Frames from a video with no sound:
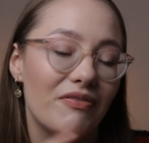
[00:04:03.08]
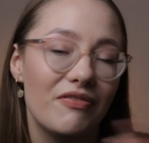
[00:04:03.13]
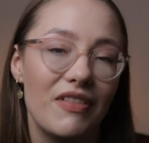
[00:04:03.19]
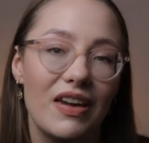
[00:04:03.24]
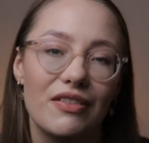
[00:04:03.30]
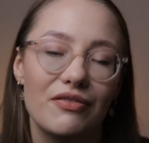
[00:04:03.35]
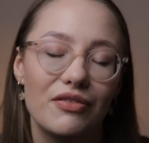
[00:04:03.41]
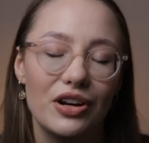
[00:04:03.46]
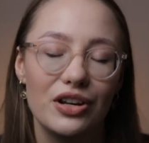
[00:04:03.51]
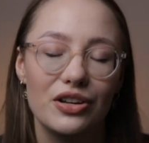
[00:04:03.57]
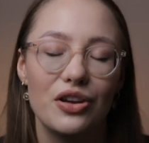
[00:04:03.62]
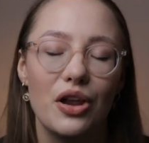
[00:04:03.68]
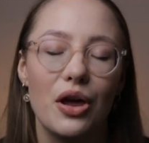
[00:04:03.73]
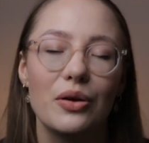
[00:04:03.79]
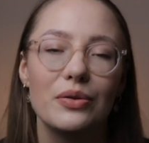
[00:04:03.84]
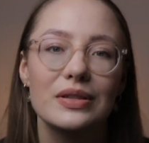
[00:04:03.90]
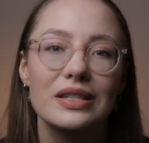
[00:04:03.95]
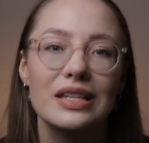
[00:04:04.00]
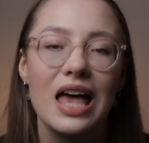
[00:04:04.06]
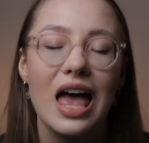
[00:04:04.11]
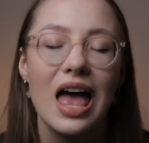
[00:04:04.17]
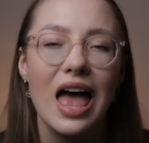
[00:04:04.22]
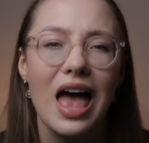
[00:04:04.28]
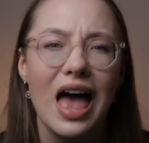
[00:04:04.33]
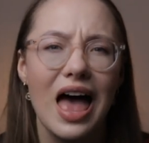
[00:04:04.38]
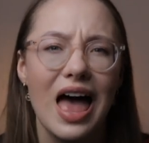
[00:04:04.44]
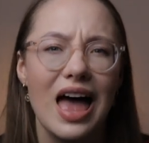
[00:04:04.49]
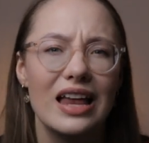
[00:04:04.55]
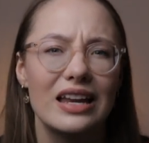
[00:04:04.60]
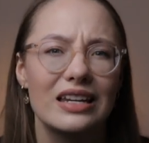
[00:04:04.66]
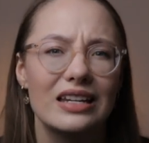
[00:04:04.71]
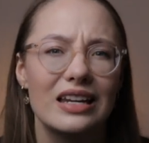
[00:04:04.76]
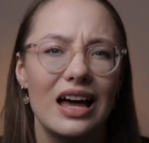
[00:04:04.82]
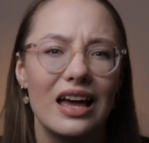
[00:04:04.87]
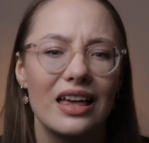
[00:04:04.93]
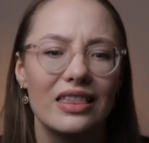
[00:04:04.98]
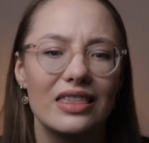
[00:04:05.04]
favorite notes.
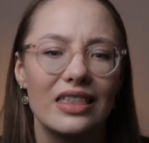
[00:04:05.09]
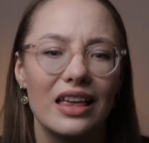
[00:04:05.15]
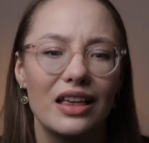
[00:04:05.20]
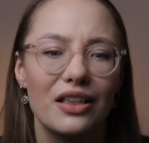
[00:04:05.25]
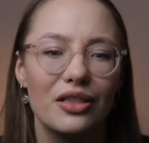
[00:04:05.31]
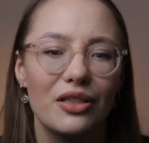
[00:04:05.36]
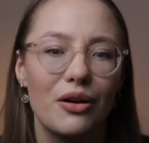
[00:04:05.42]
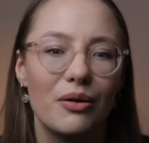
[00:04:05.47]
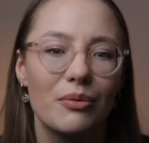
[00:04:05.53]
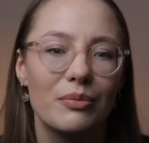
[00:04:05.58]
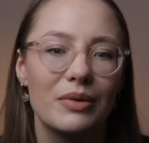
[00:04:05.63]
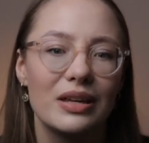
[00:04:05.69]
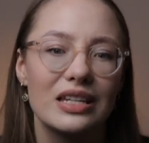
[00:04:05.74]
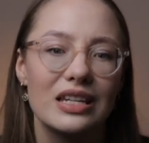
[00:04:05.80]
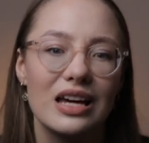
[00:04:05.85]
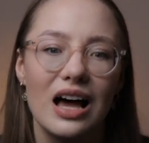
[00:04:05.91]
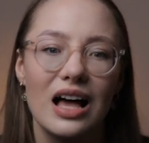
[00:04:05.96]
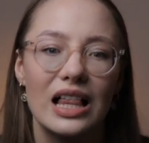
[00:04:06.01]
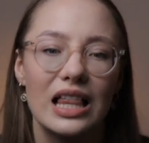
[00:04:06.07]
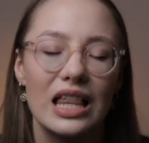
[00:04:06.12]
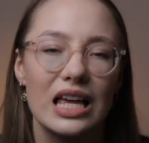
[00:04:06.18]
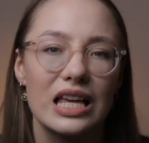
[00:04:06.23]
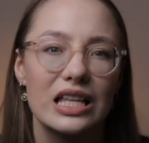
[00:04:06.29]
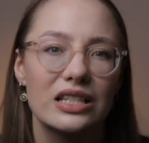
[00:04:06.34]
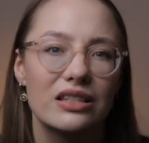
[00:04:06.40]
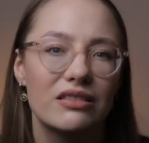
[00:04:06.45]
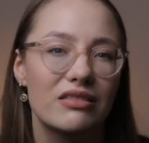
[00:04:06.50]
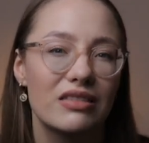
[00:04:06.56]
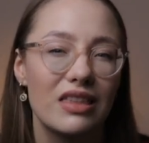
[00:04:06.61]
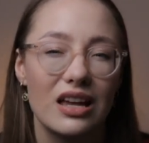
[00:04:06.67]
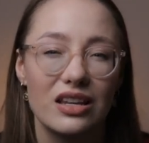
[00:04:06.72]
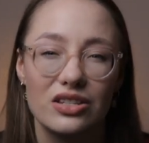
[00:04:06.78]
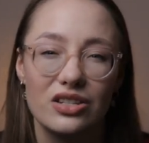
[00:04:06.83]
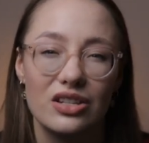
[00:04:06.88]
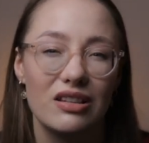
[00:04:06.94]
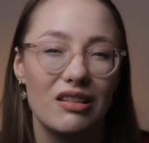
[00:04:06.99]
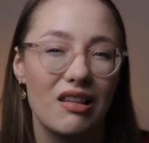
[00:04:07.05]
And I think L'Homme Ideal,
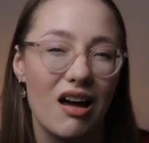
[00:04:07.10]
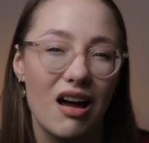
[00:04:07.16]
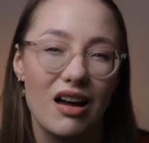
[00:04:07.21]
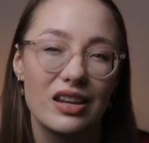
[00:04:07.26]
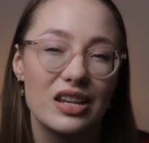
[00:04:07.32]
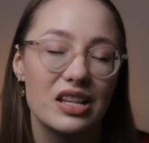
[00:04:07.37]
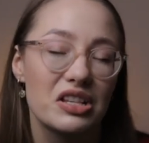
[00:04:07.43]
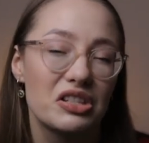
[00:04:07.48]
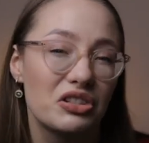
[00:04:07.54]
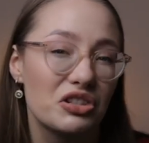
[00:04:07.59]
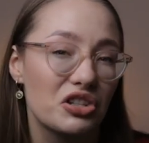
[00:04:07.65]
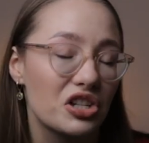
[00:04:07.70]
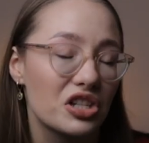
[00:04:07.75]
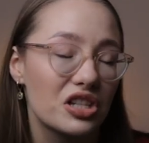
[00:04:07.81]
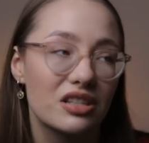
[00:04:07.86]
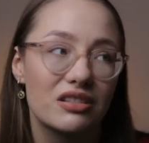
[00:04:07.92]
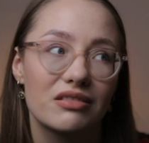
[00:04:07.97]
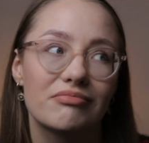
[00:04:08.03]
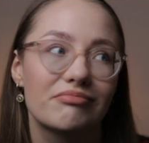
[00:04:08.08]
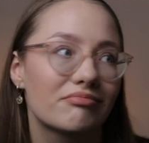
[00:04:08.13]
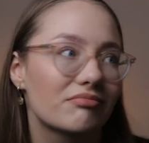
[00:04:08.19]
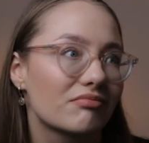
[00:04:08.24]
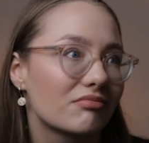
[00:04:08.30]
that line is just